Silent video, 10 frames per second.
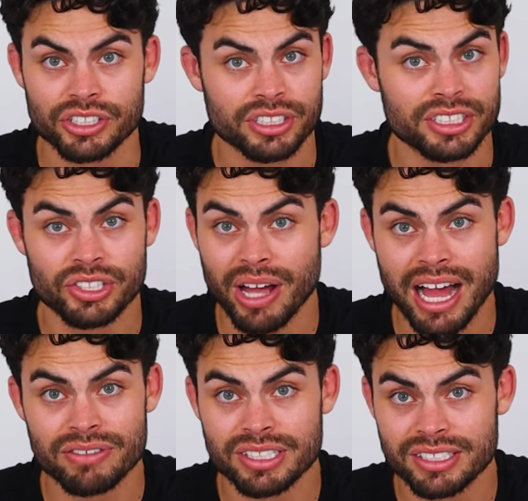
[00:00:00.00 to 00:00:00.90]
Just because you
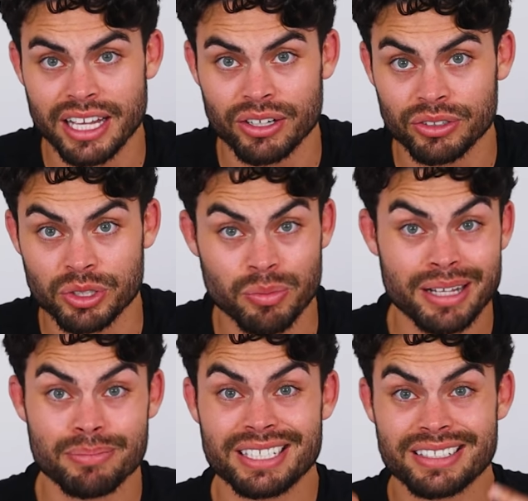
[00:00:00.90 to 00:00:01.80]
haven't settled, you
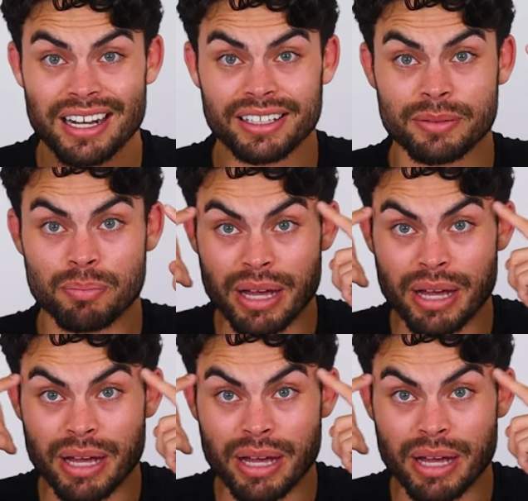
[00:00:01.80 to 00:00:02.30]
might be settling